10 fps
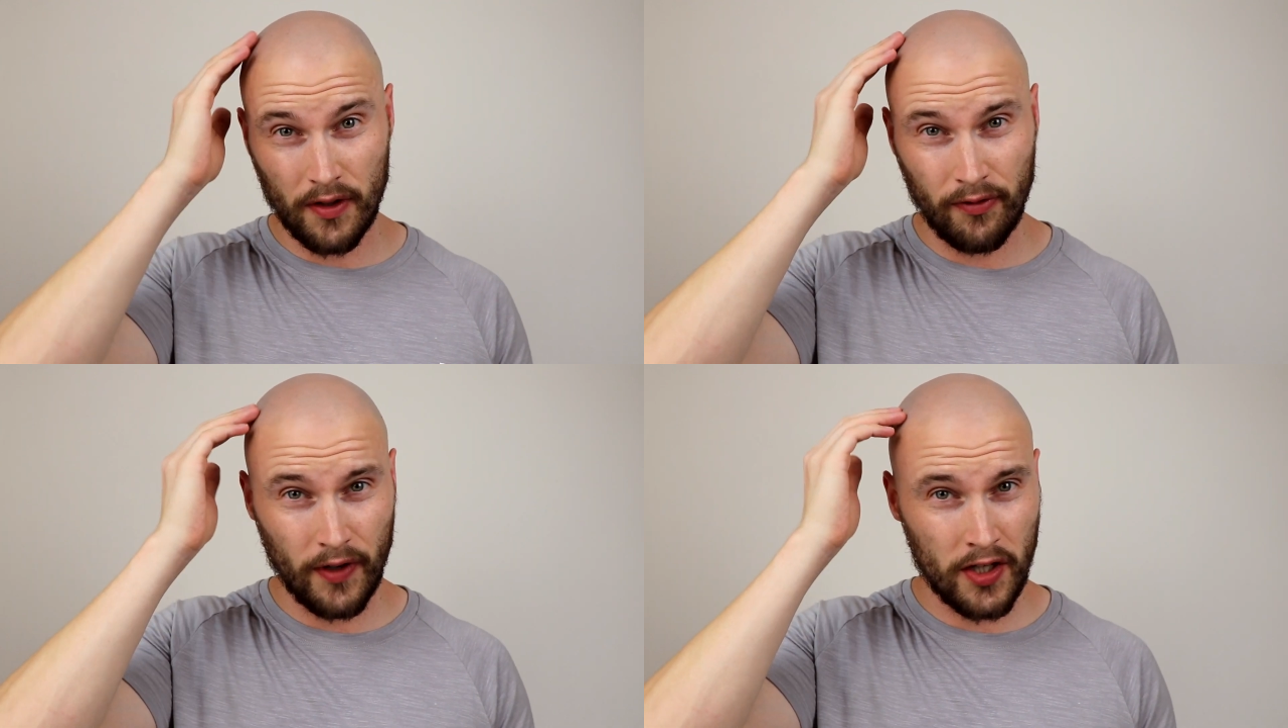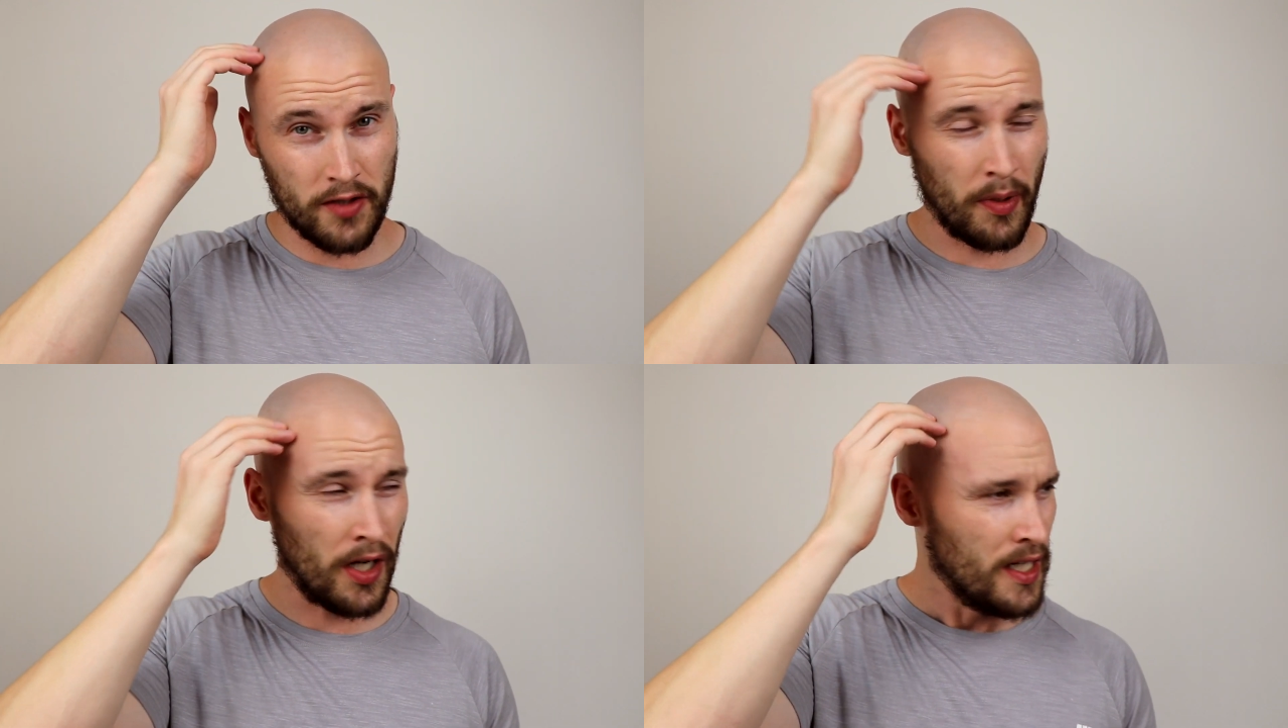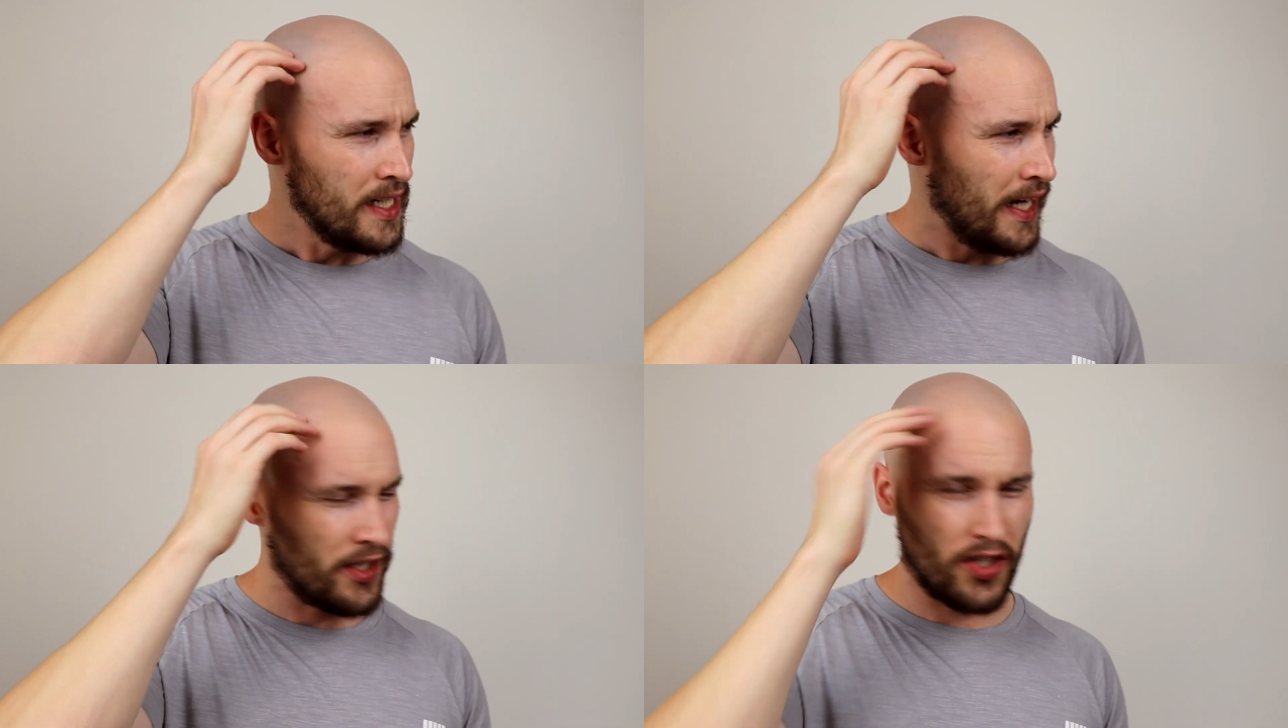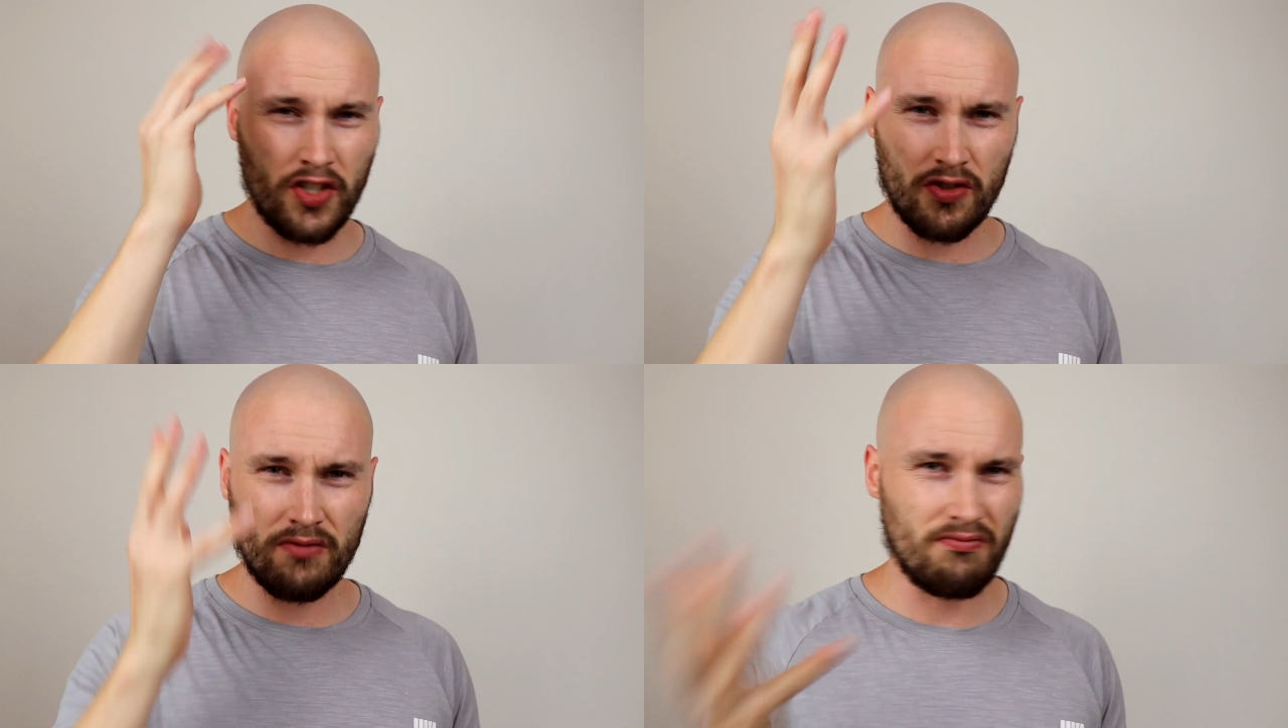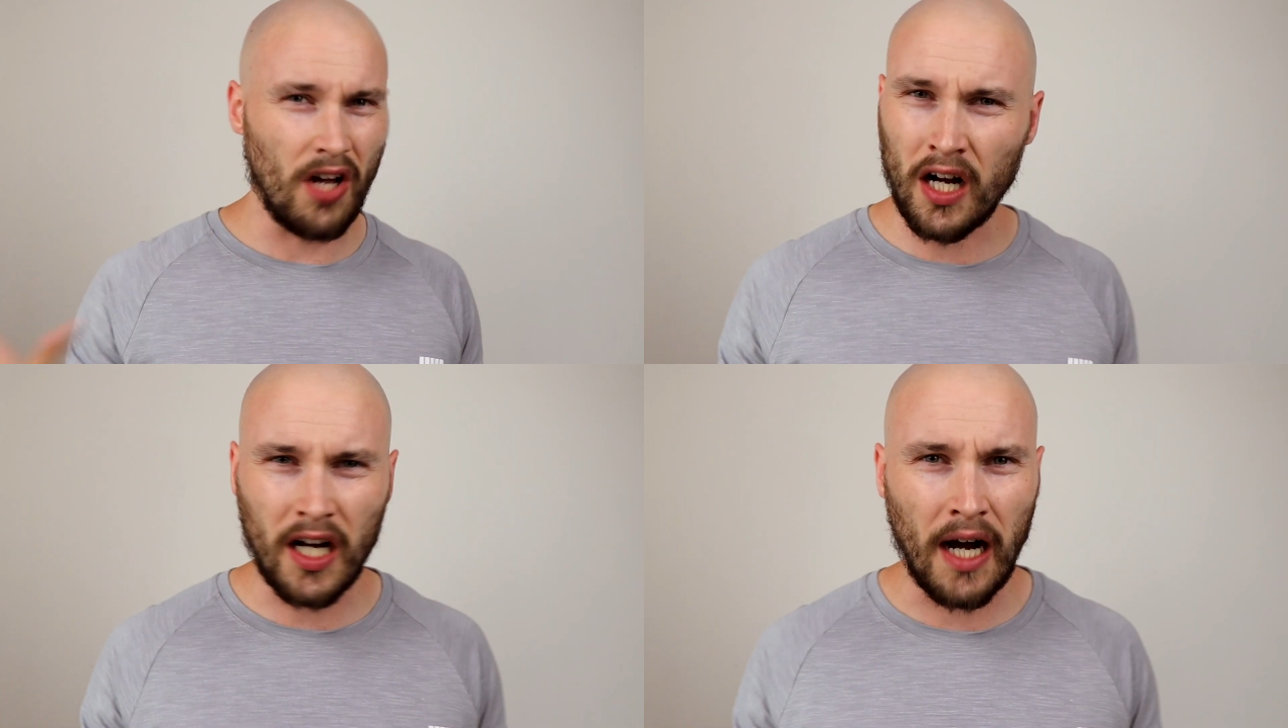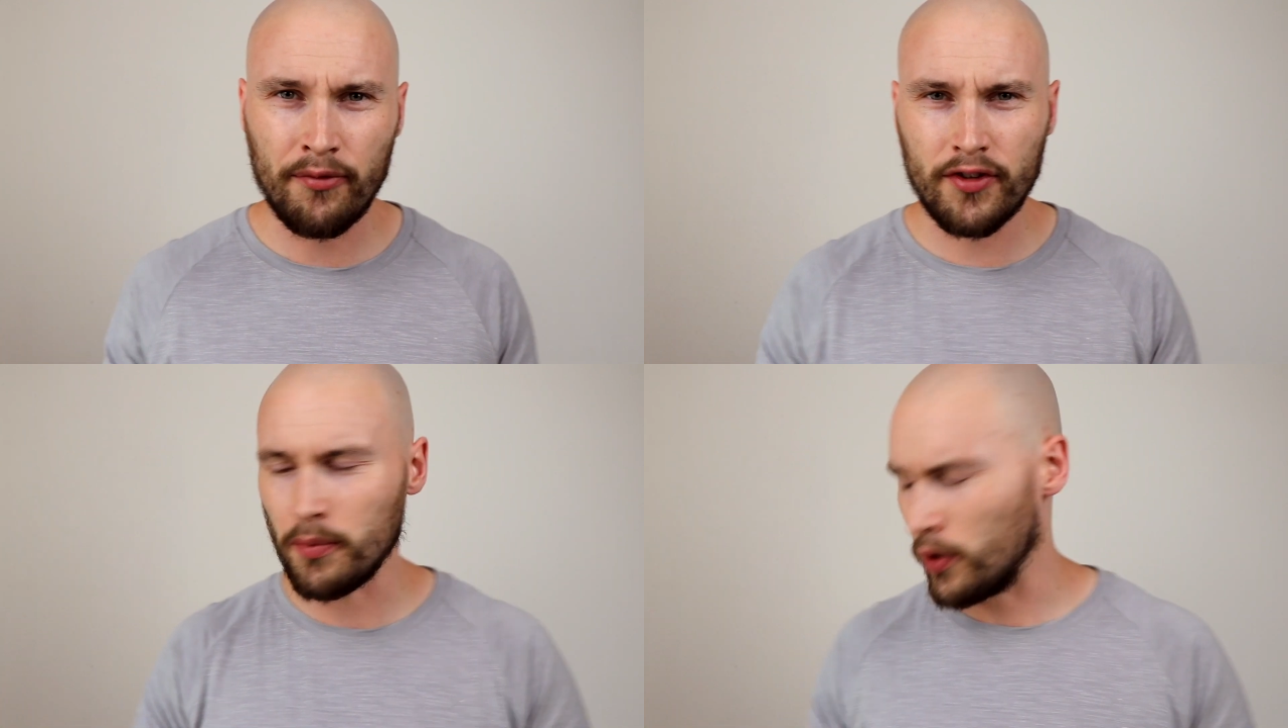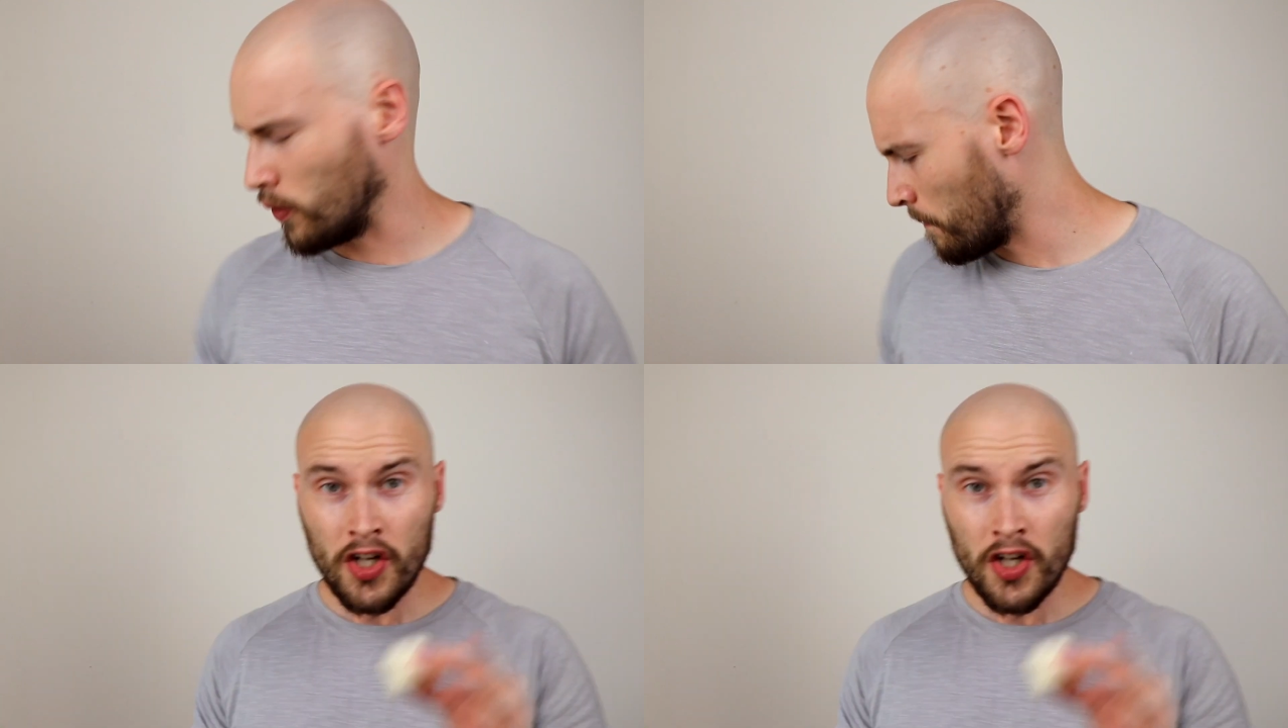the first part. And it's just uncomfortable.